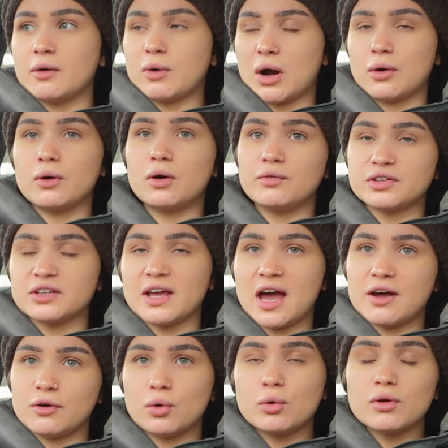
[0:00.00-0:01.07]
well, obviously
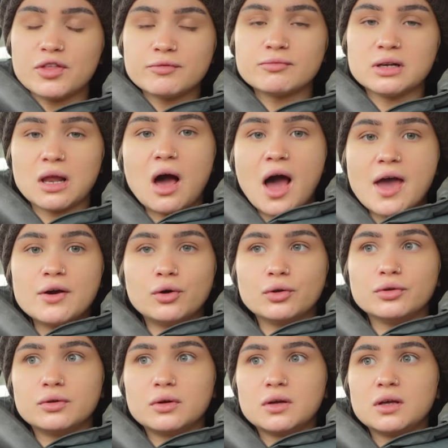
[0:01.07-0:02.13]
all of them
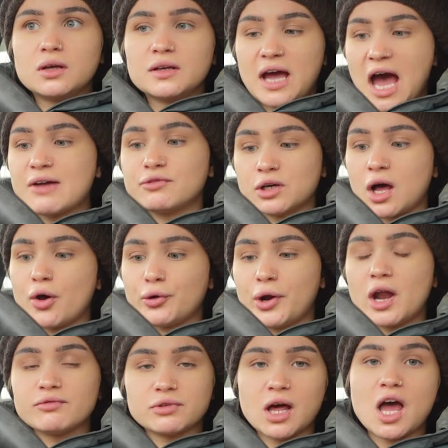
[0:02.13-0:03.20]
can rely on
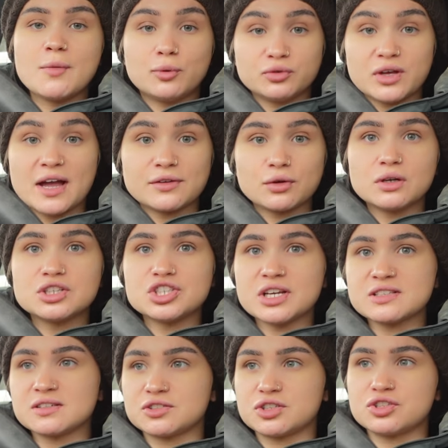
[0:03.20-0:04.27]
unreliable technology
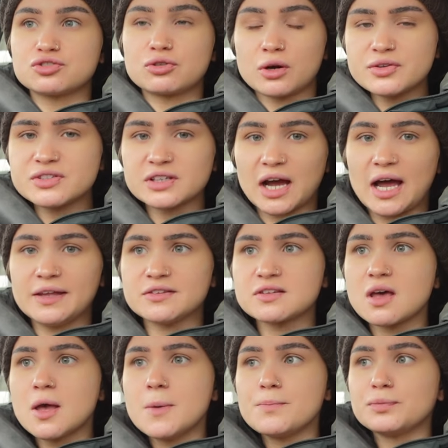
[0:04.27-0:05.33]
such as growth
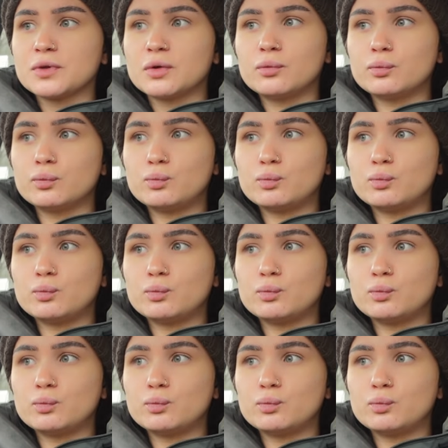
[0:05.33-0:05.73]
scans,